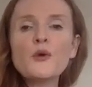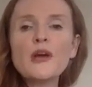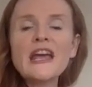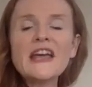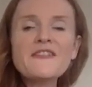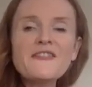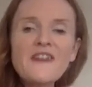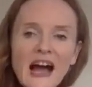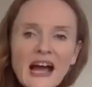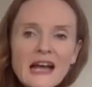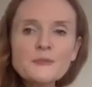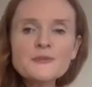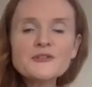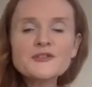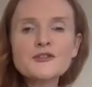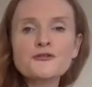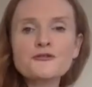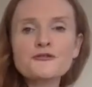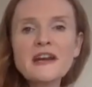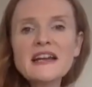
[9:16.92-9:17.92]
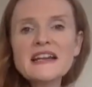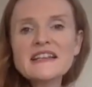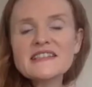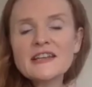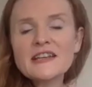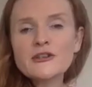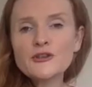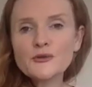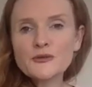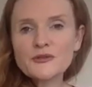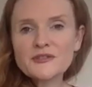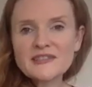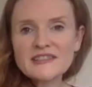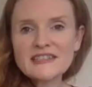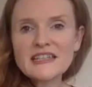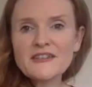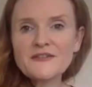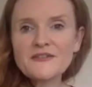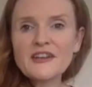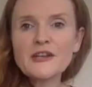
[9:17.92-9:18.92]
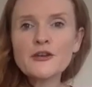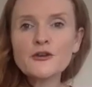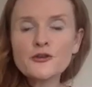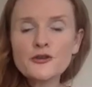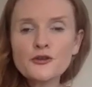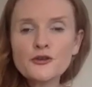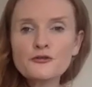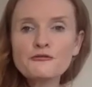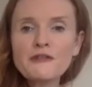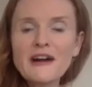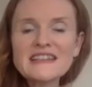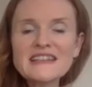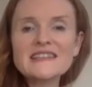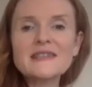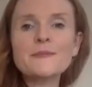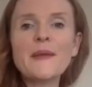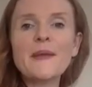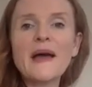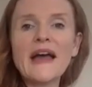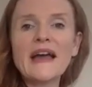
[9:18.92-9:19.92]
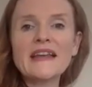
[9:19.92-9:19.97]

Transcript: if I was creating your CV or your resume,